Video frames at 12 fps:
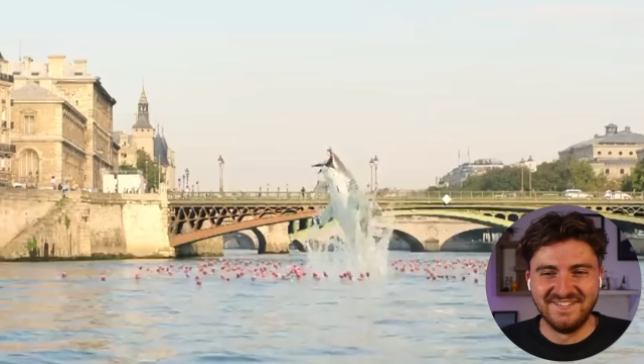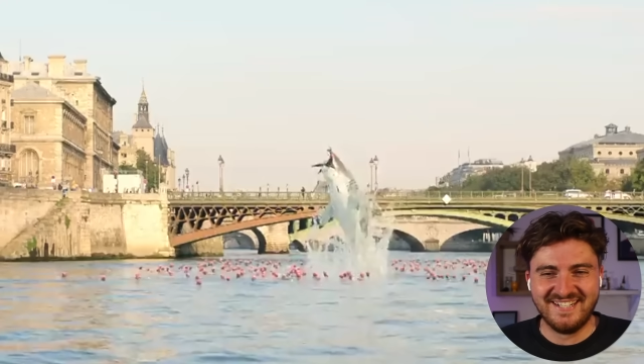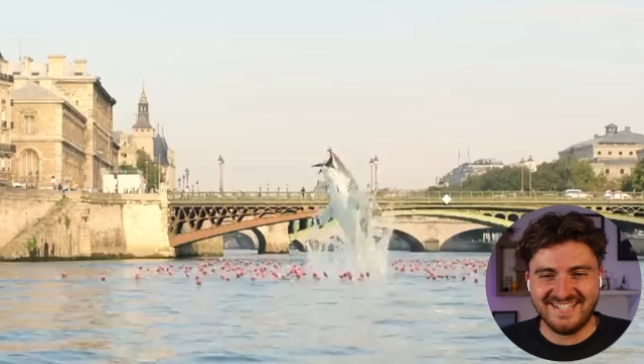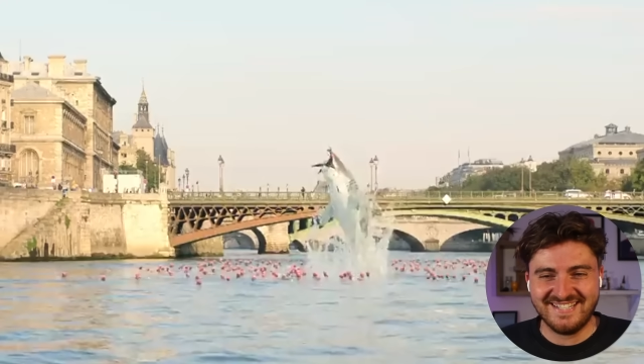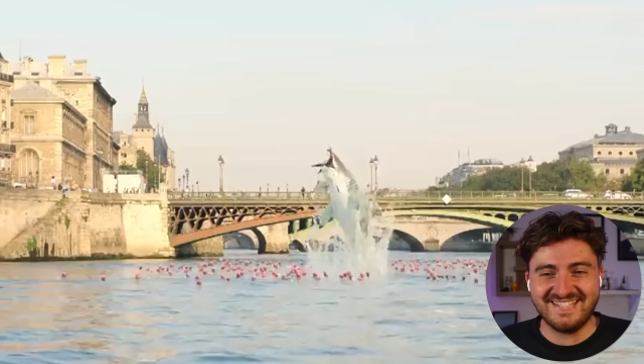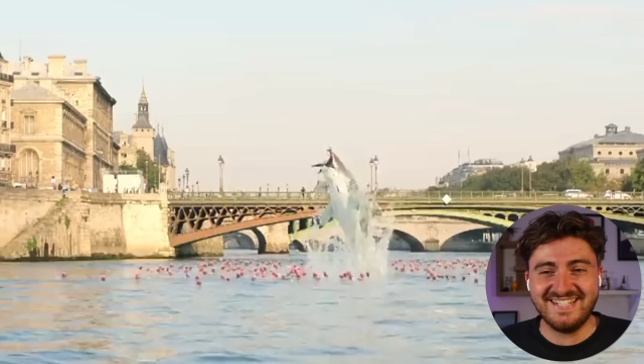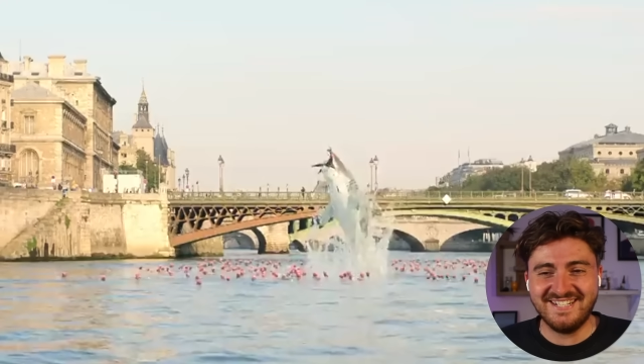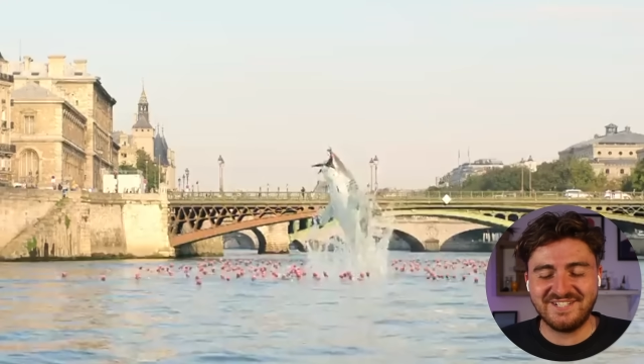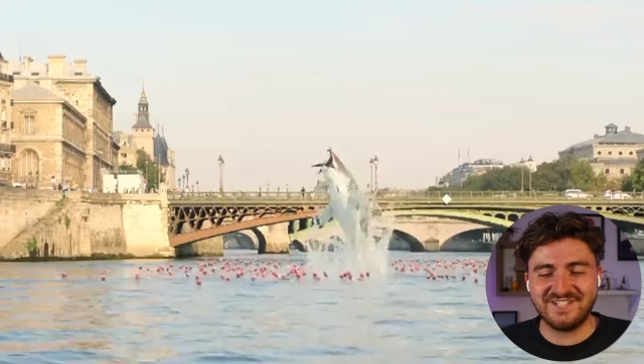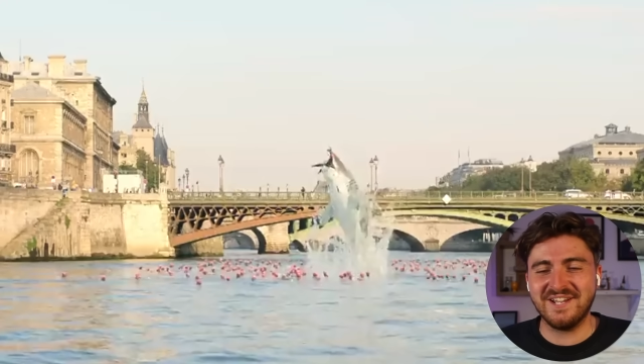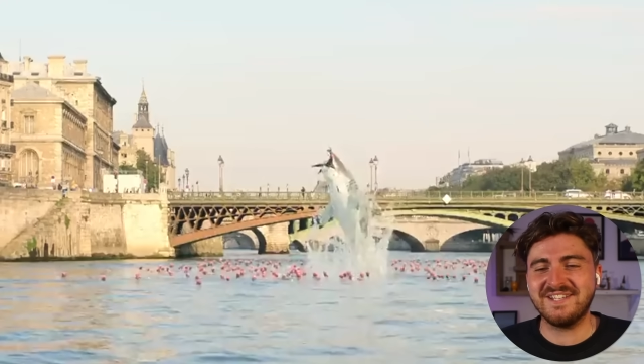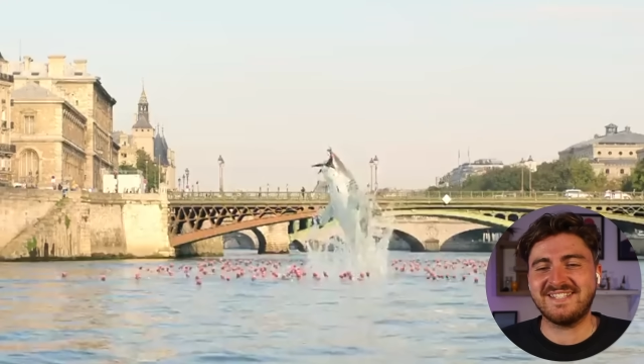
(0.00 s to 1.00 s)
we can see
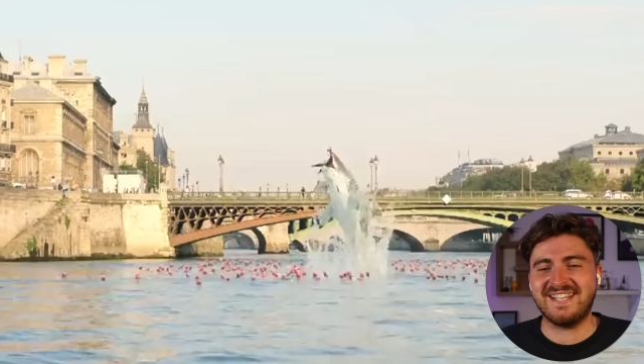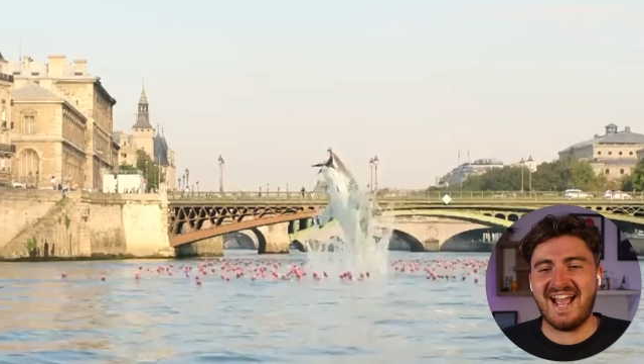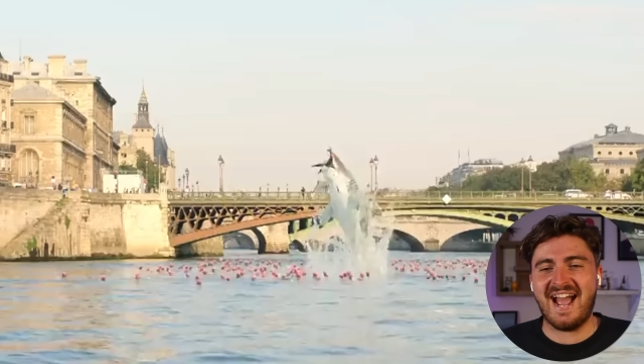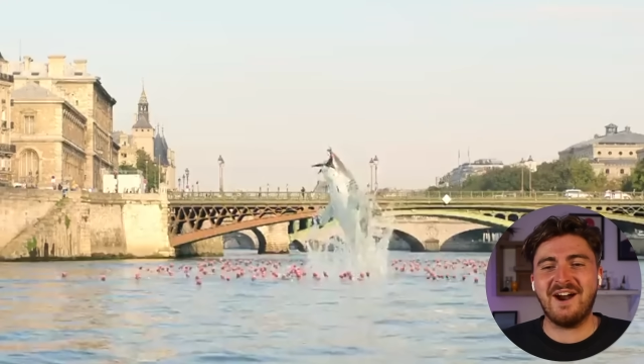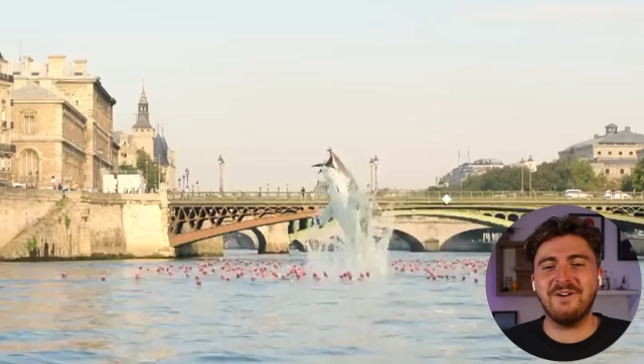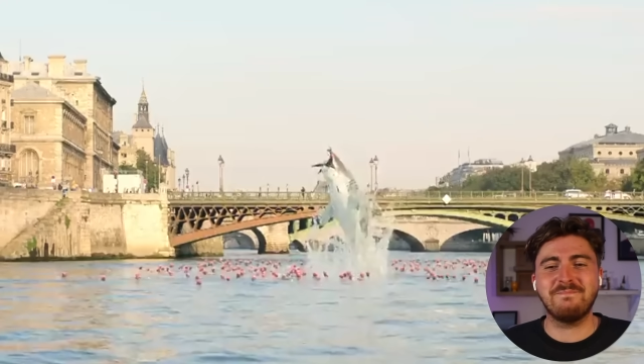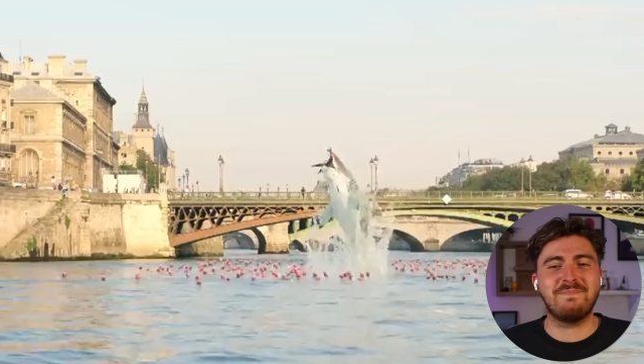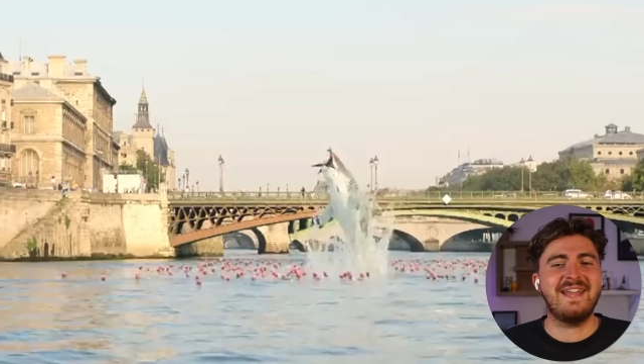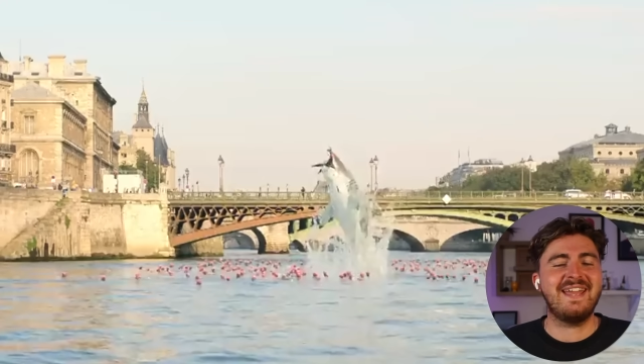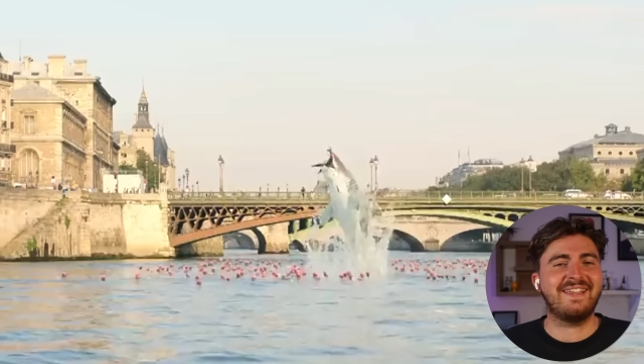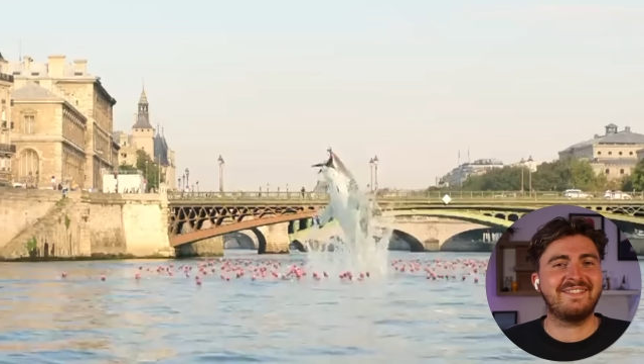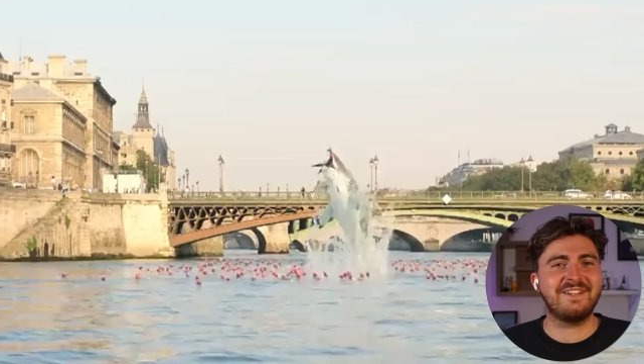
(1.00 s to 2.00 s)
just how
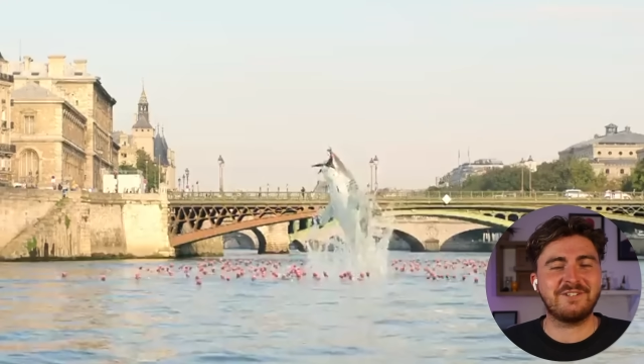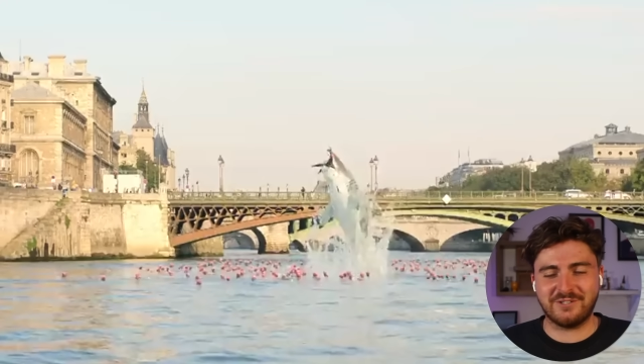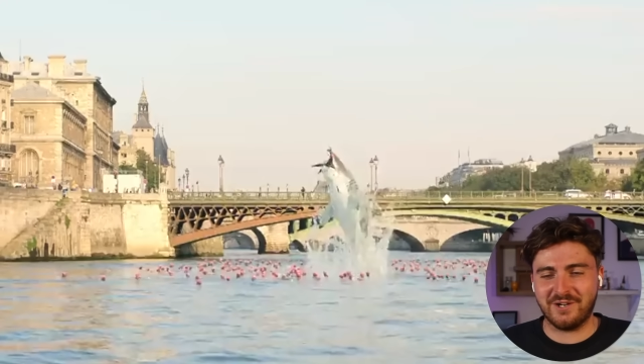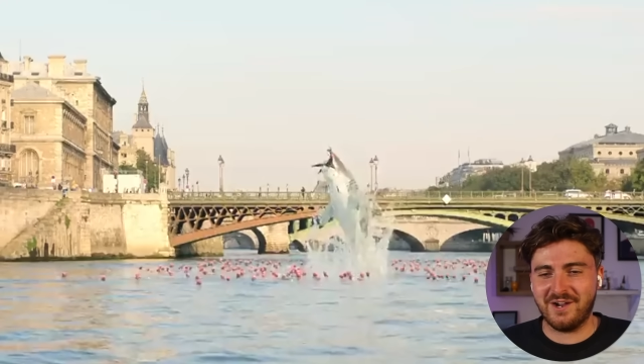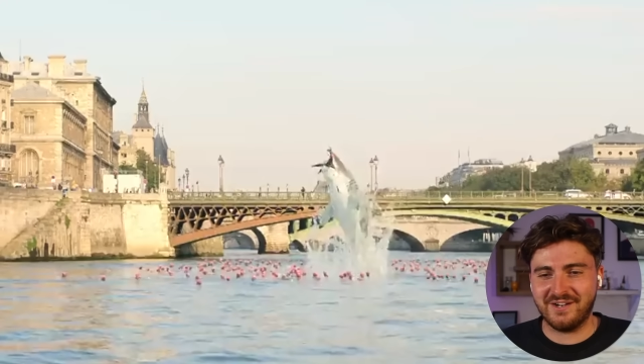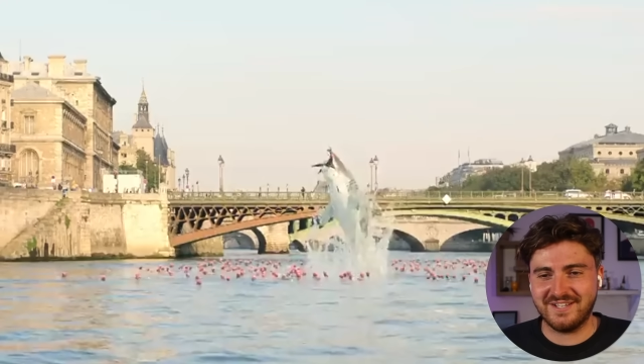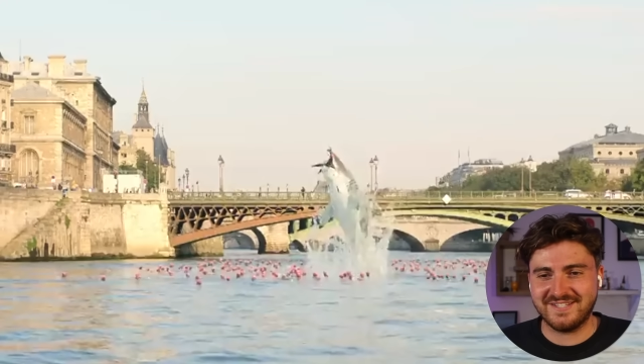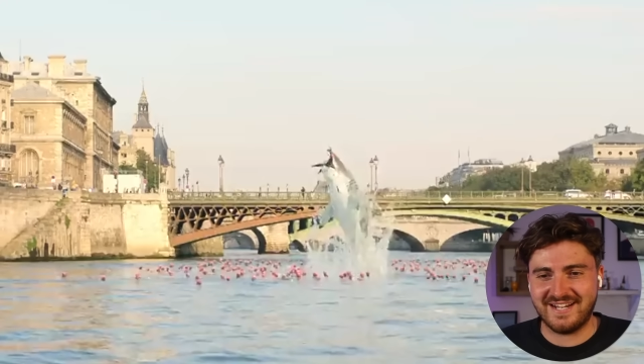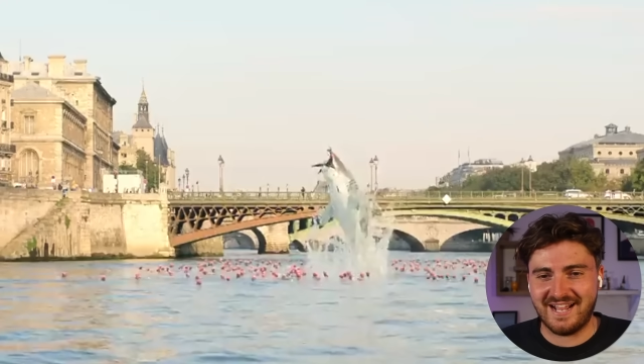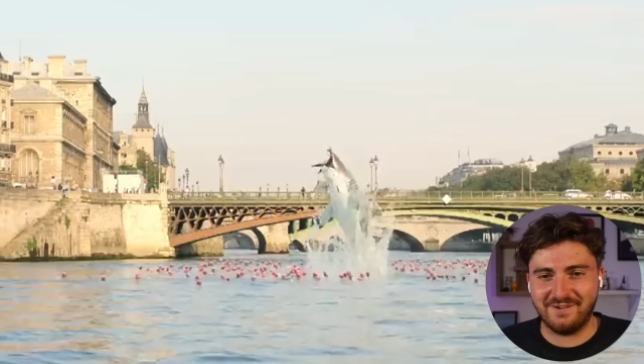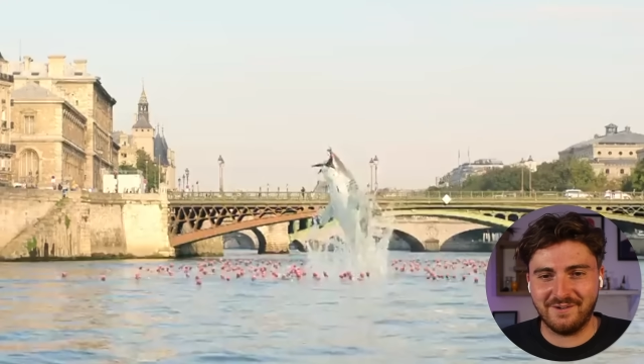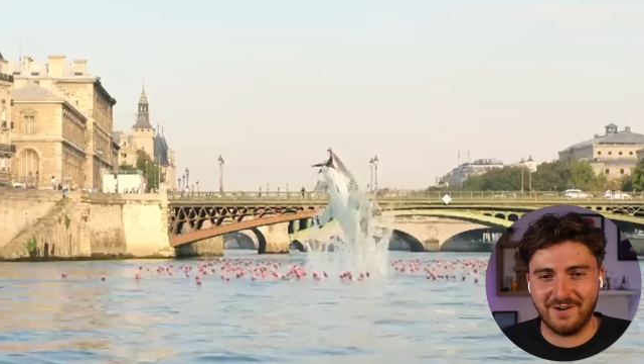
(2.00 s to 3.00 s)
big this shark has
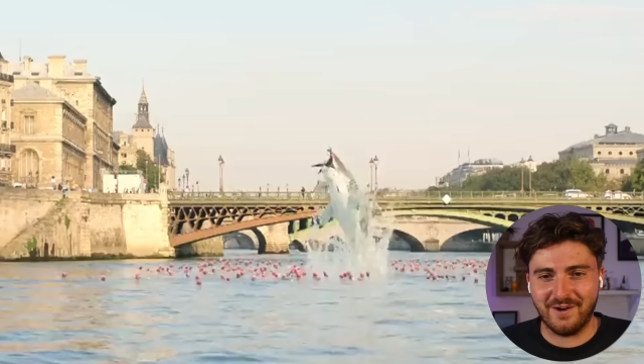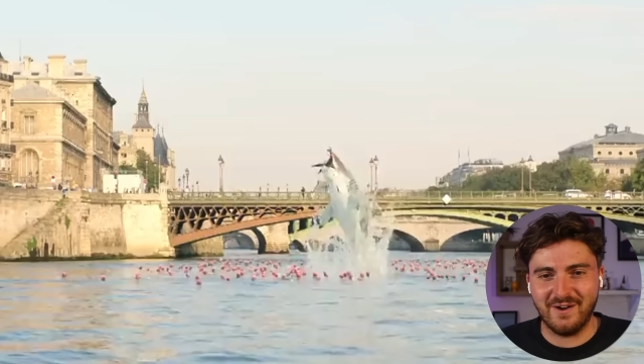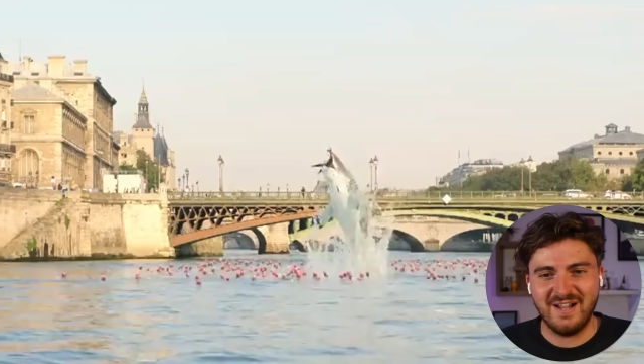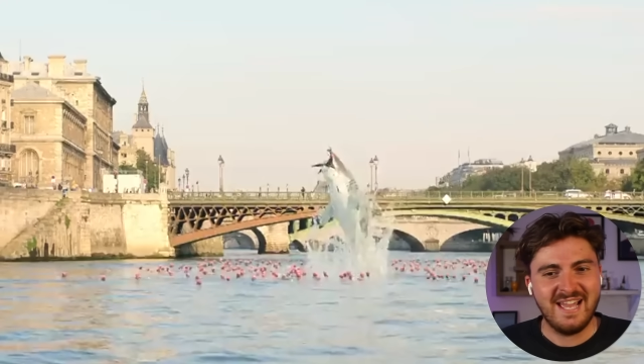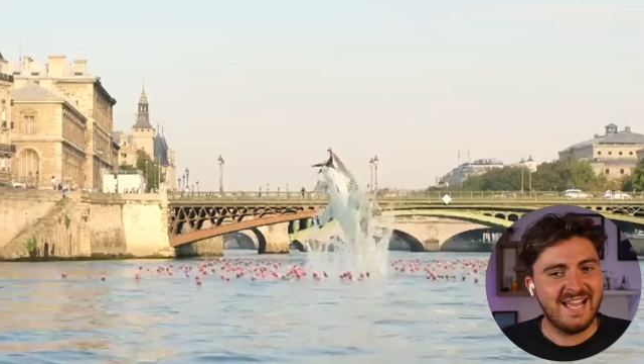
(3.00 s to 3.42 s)
now got.